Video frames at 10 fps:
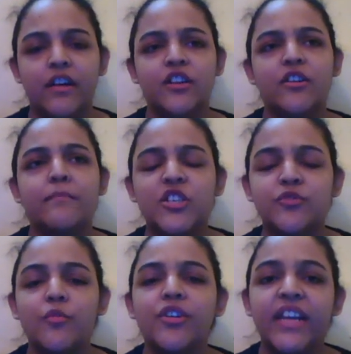in a much
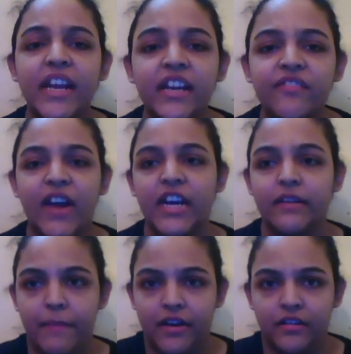more
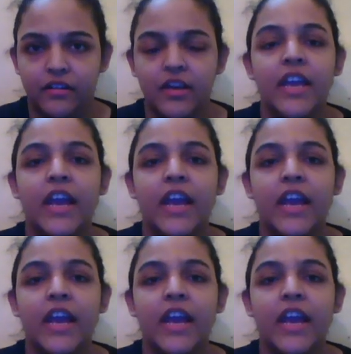dignified manner,